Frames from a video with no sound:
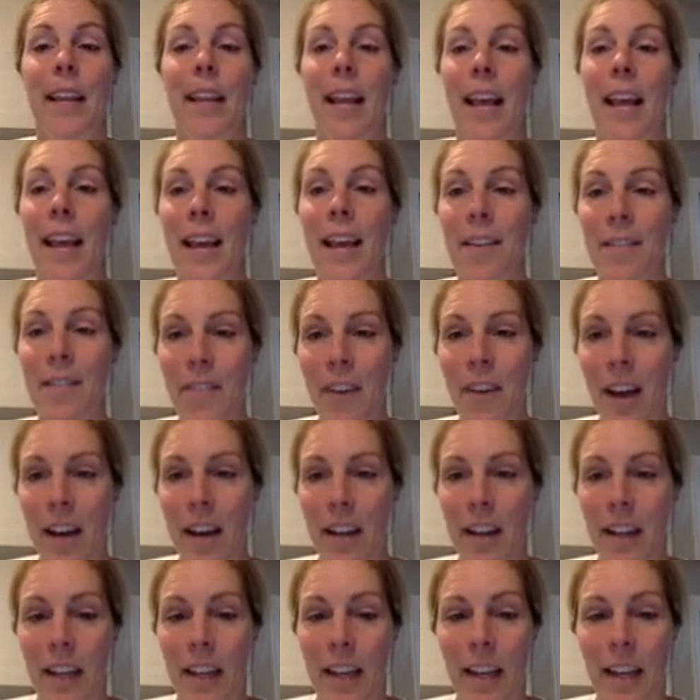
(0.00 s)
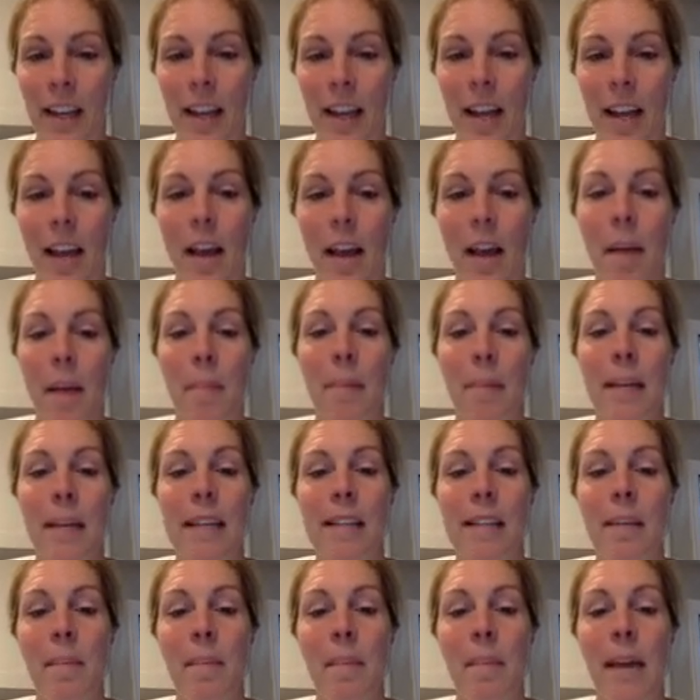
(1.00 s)
And finally, place
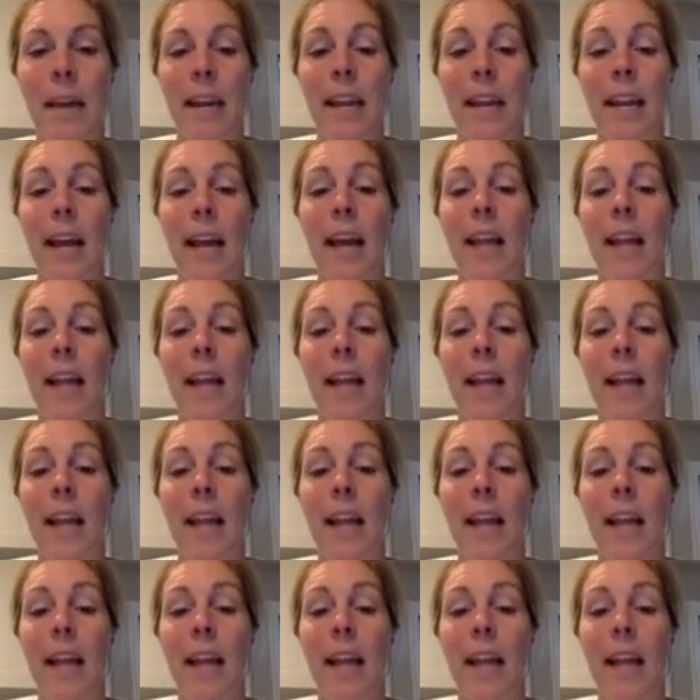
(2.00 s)
a penny